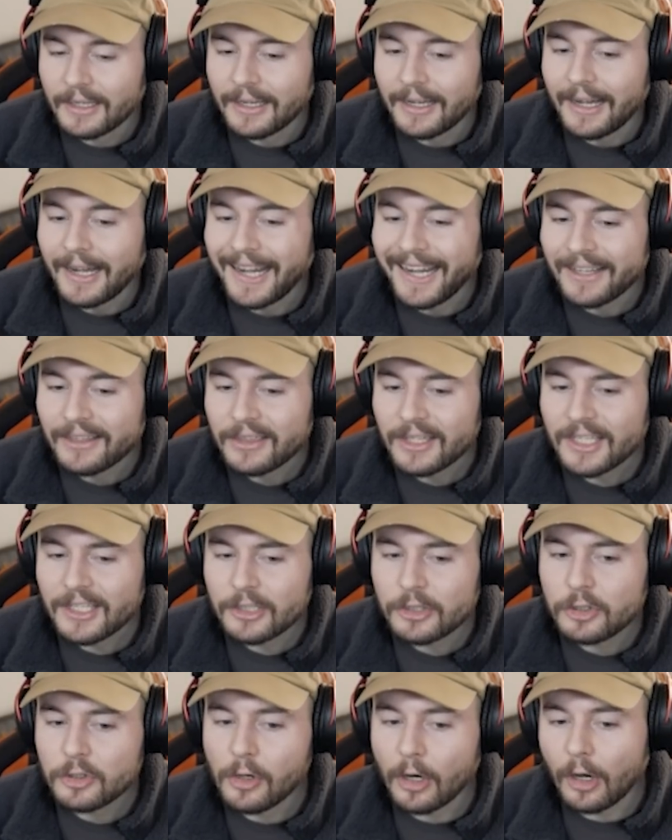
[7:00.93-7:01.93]
I
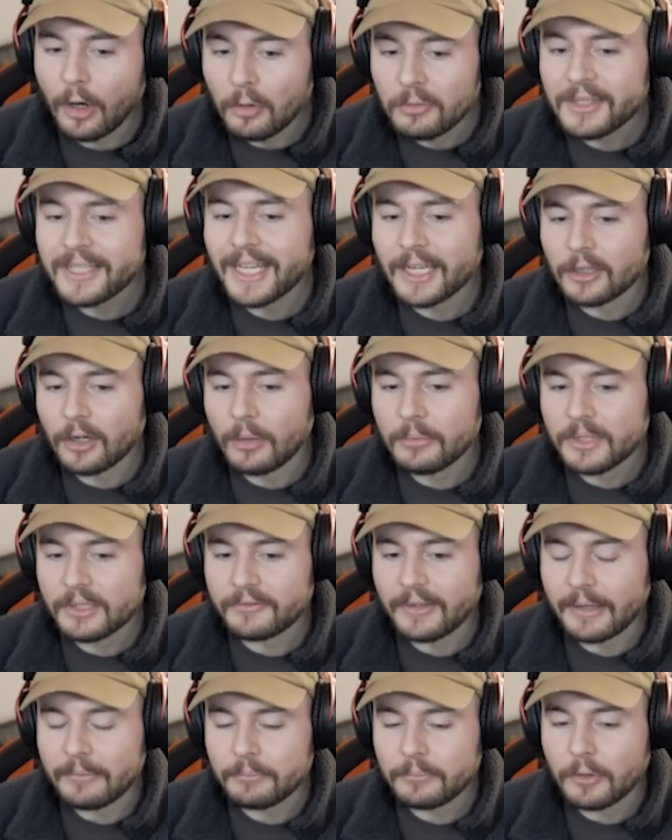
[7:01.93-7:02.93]
think you only get
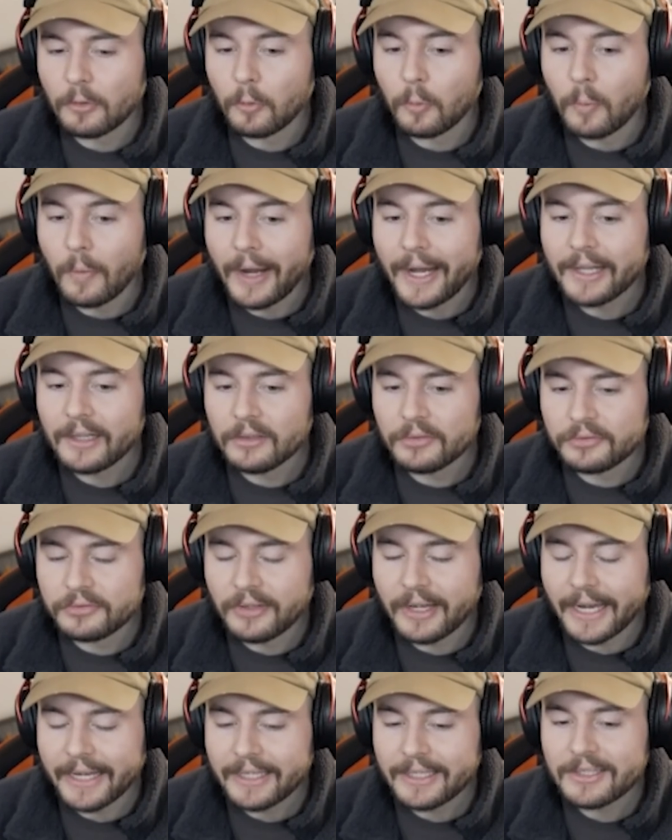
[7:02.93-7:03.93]
Omnivamp while
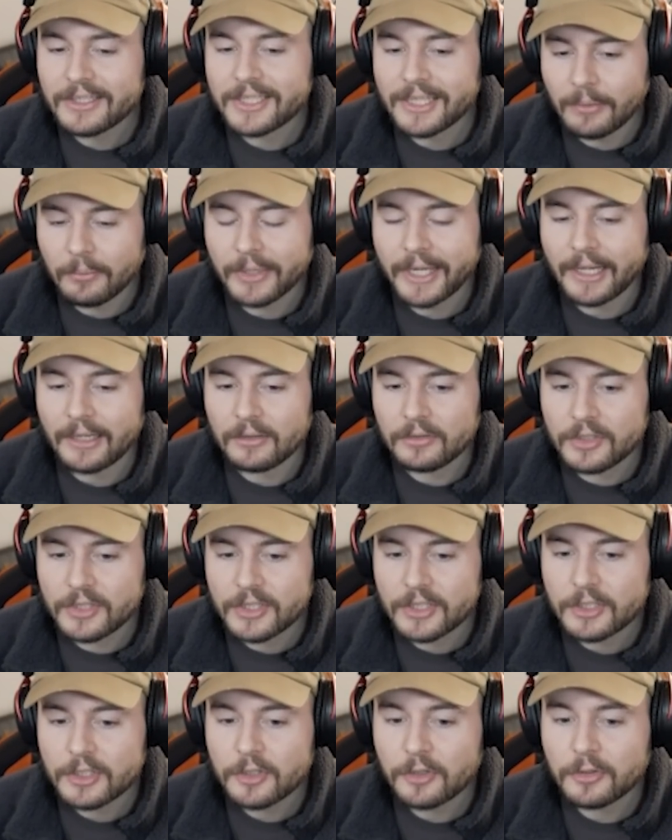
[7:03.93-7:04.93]
fighting someone
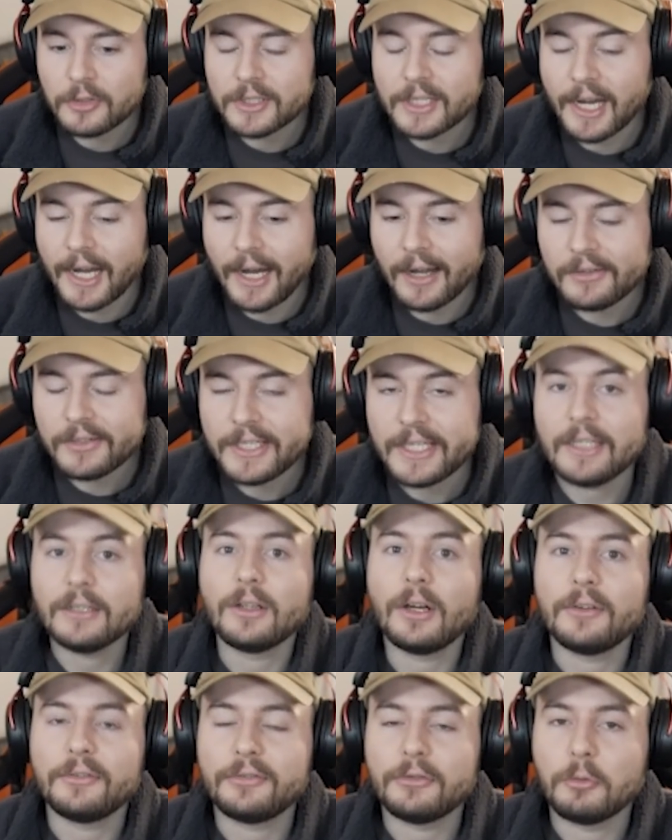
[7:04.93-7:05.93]
else, so you can't
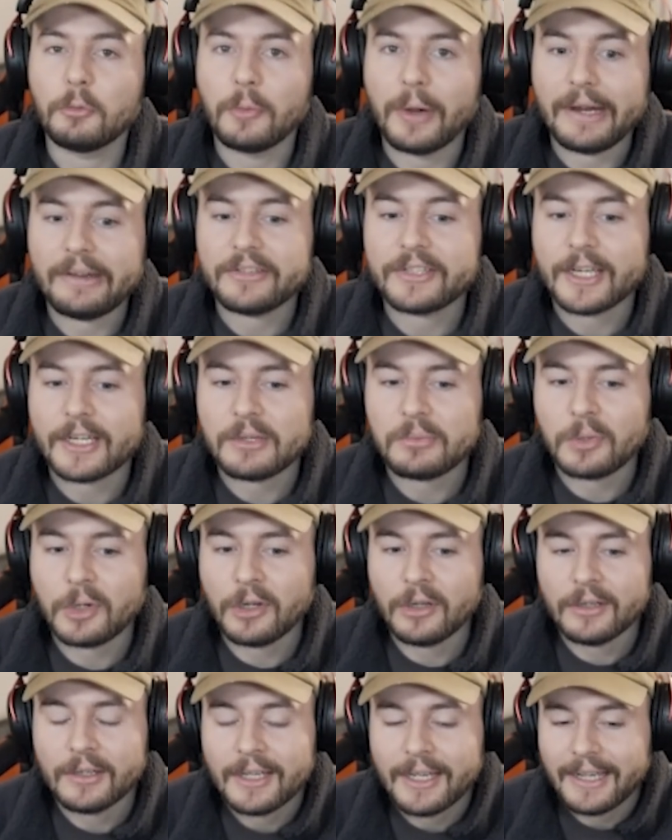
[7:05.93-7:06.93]
heal off waves
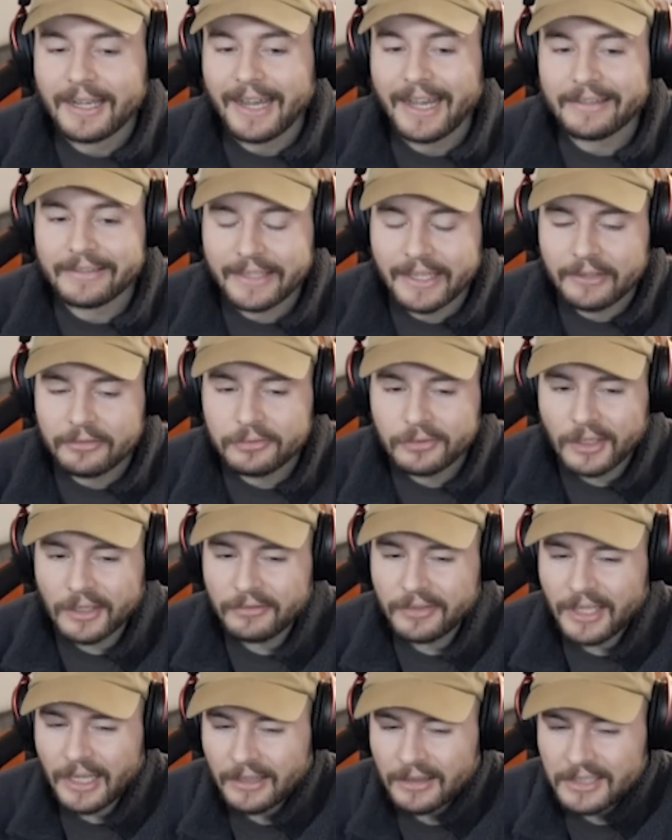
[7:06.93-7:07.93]
anymore, and therefore I
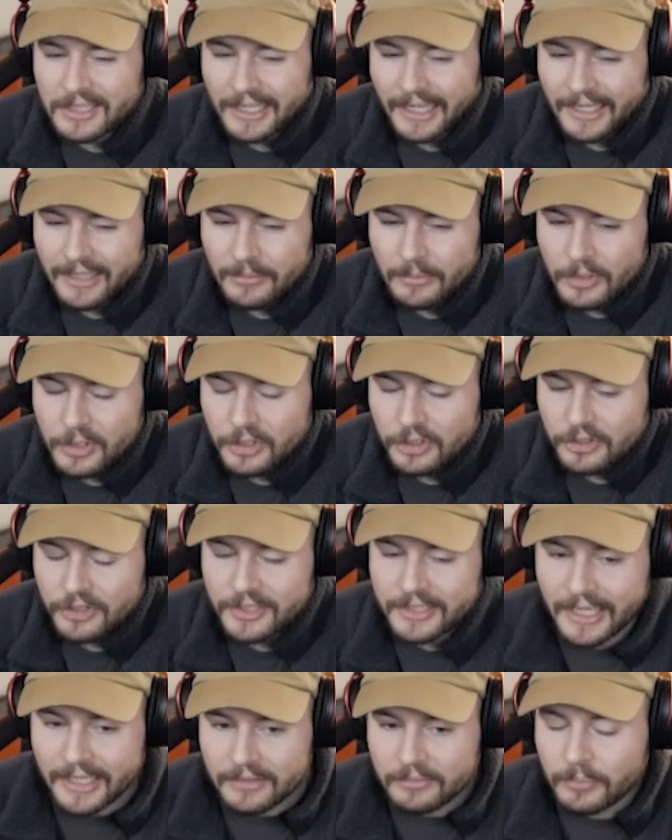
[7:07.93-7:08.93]
feel like this item is
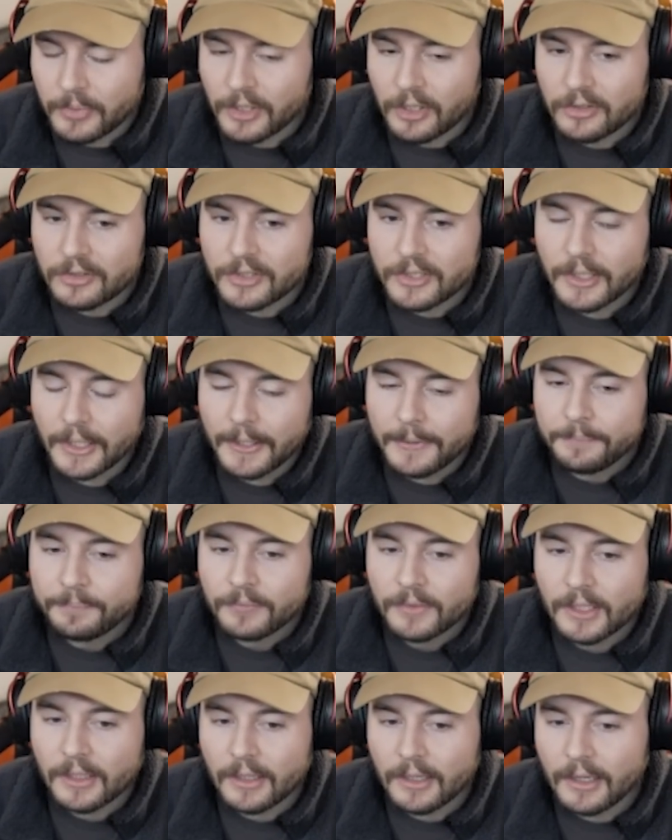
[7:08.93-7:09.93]
just dead, because
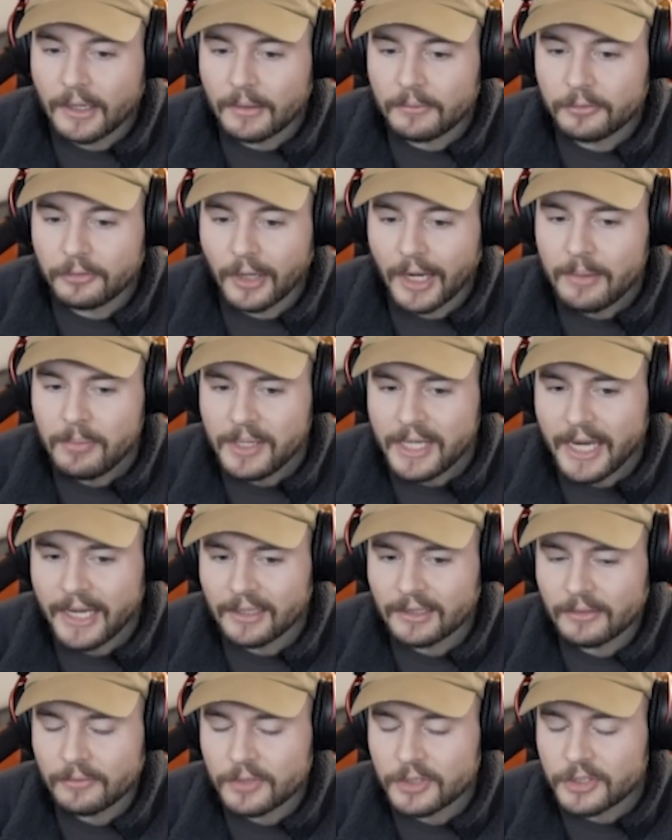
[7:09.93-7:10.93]
for AP
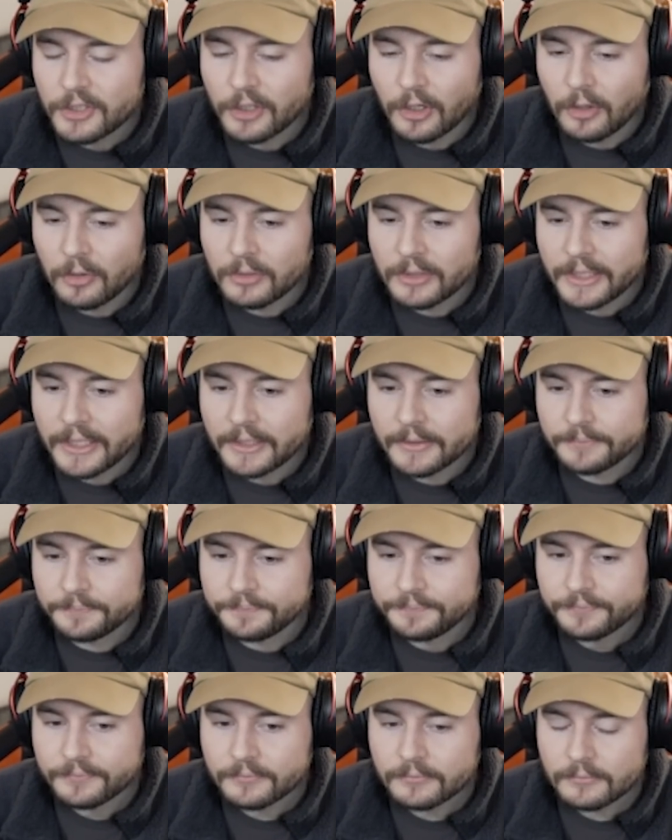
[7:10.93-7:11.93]
Kayle that was the only
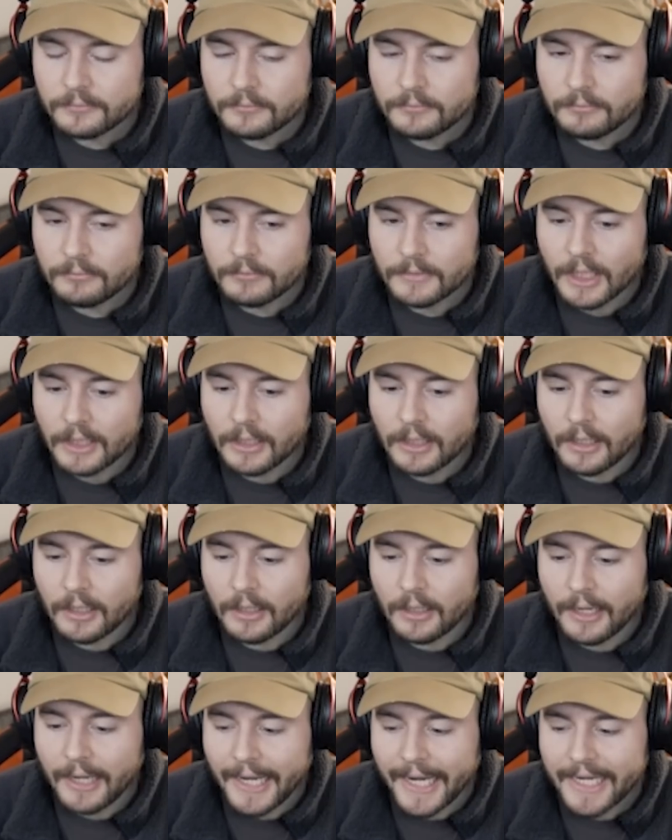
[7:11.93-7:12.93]

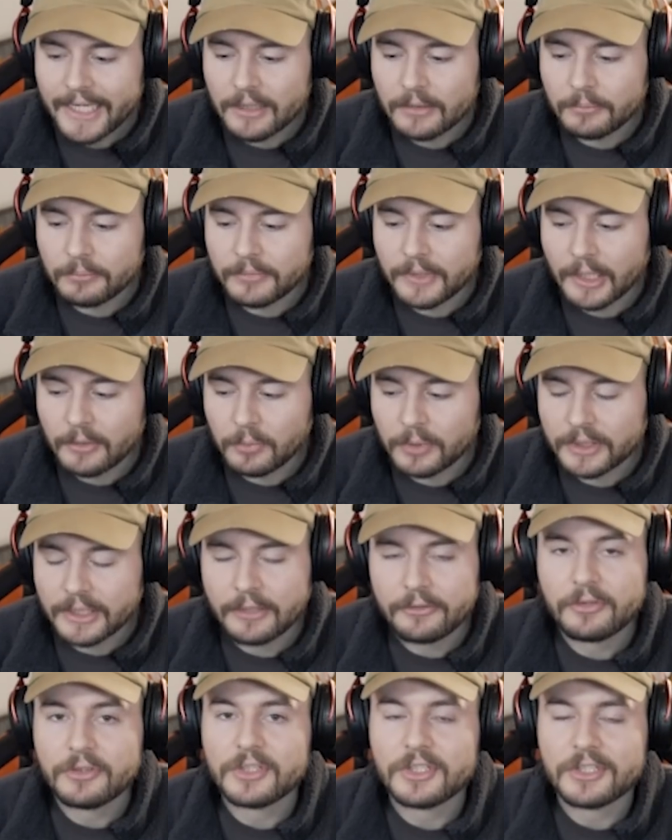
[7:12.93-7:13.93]
item that would
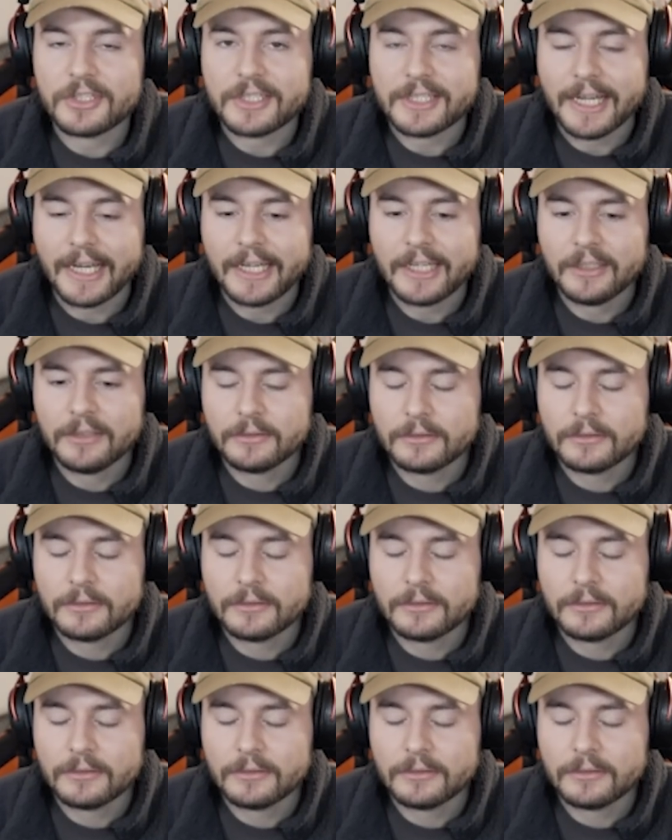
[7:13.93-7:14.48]
give you sustain,